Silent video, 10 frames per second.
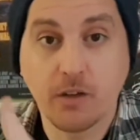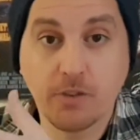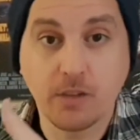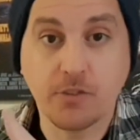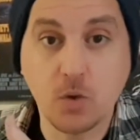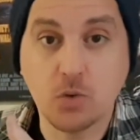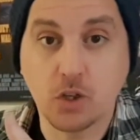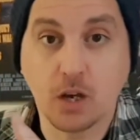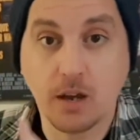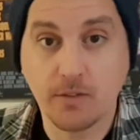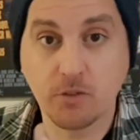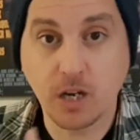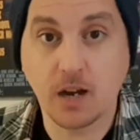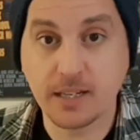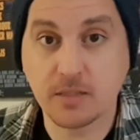for the future
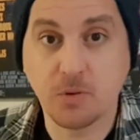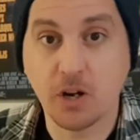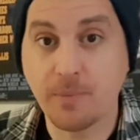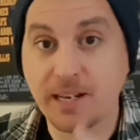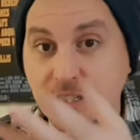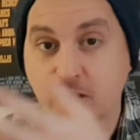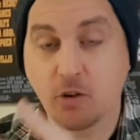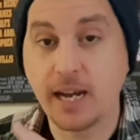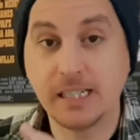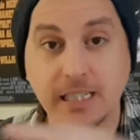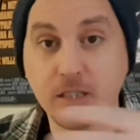regarding Spider-Man is crazy.